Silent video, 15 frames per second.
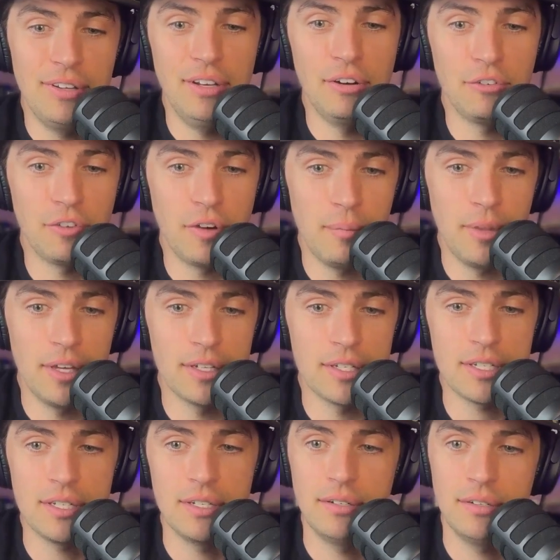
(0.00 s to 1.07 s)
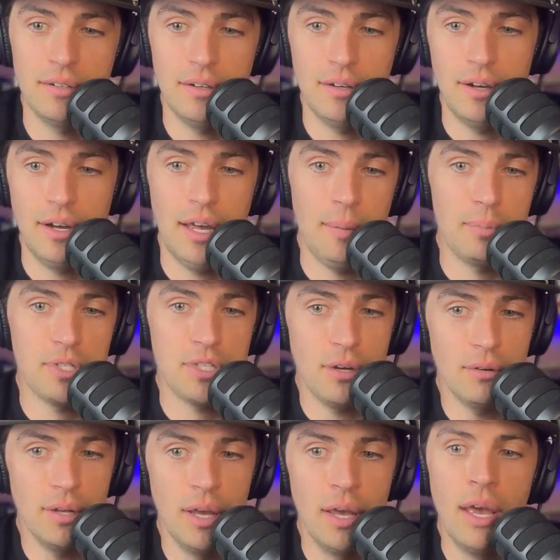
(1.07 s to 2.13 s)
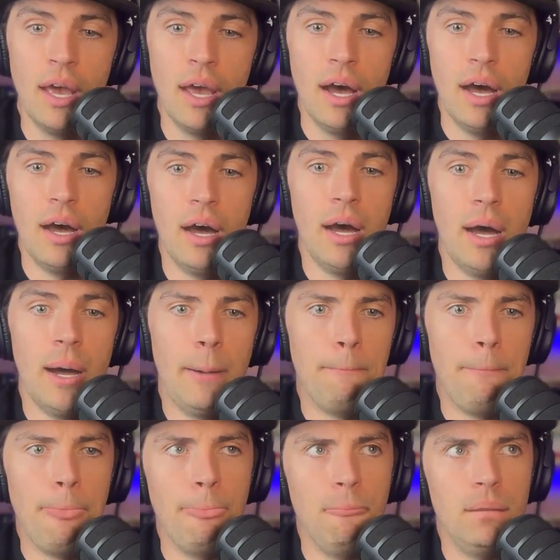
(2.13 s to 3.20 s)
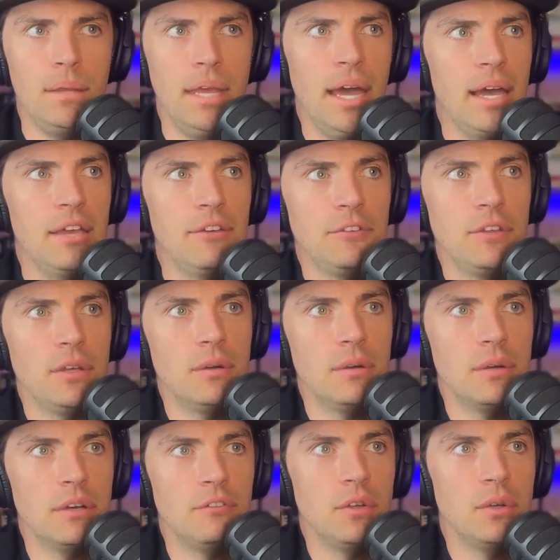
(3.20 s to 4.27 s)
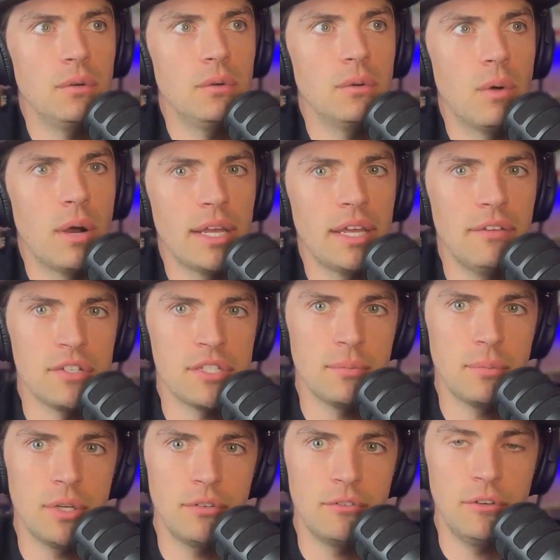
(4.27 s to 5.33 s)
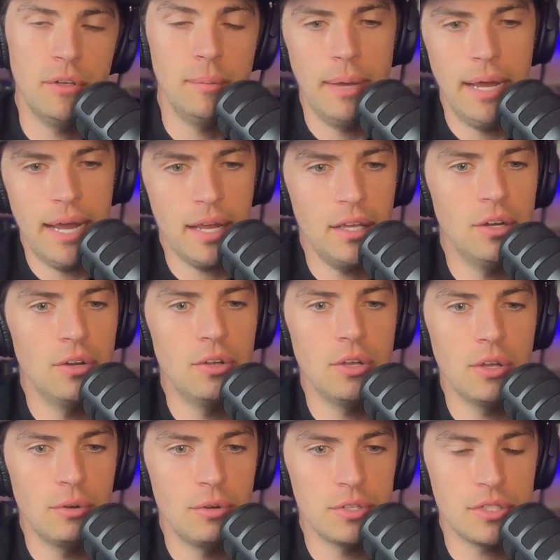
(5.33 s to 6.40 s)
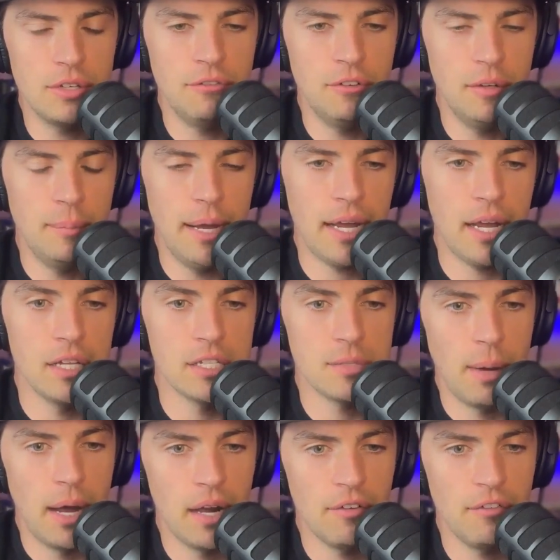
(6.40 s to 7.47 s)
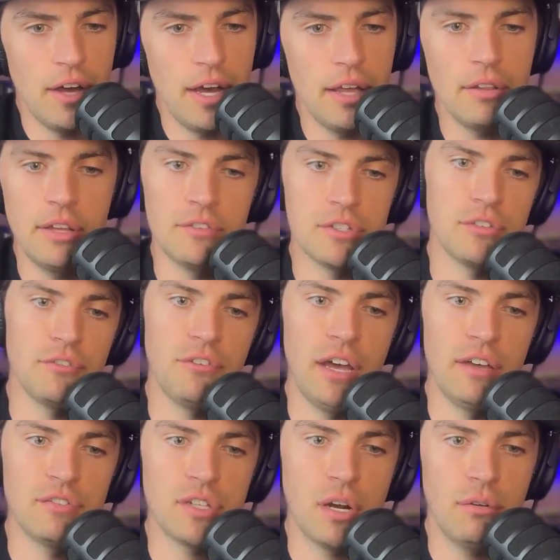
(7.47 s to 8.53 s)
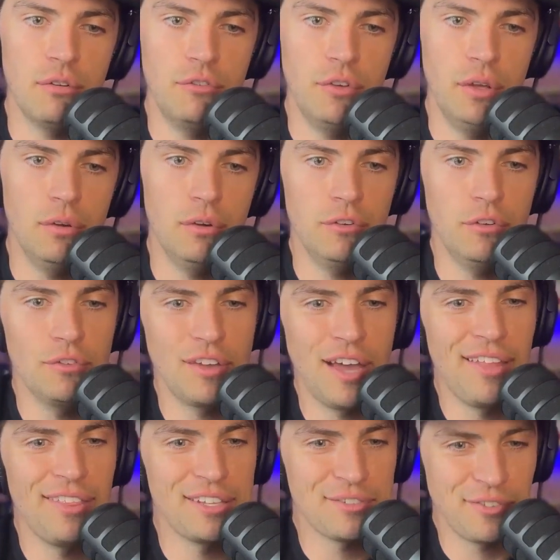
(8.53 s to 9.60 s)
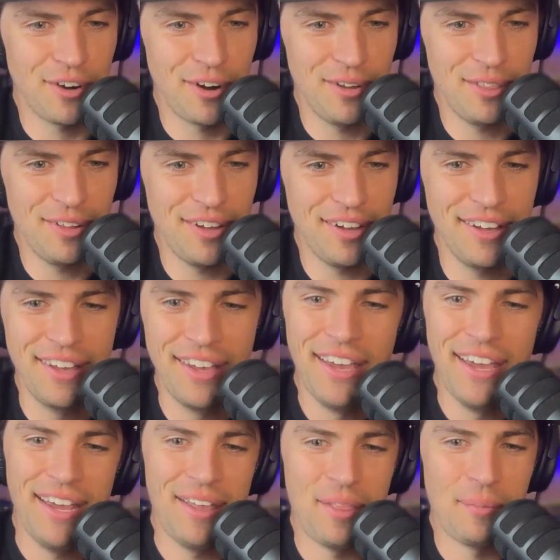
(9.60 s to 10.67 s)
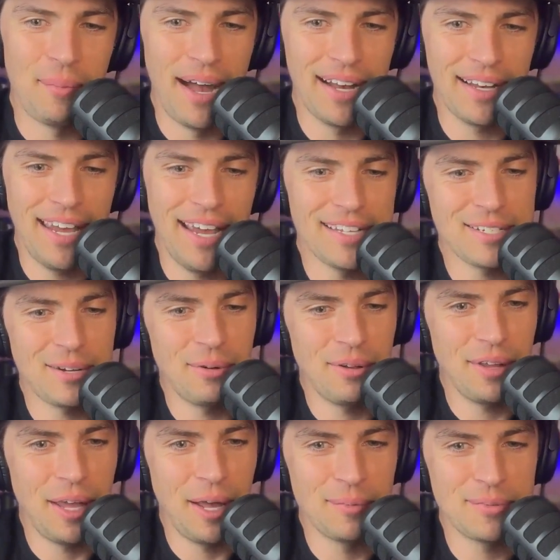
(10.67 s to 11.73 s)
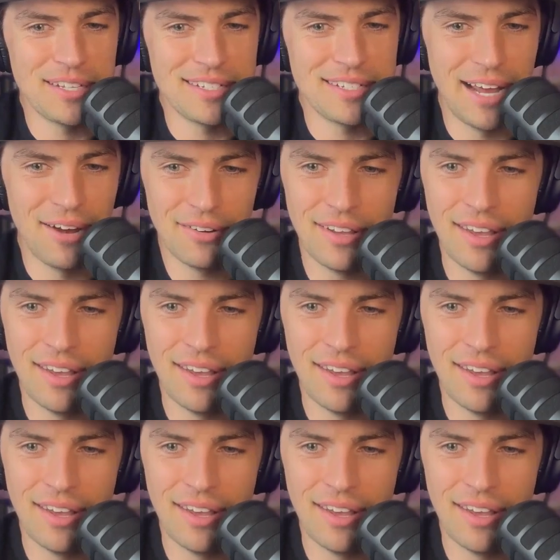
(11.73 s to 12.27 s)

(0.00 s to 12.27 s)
from this episode. If you want to give us some good feedback, you can always leave feedback on Spotify. Leave us a 5-star review if you've got this far in the podcast. It really helps us out.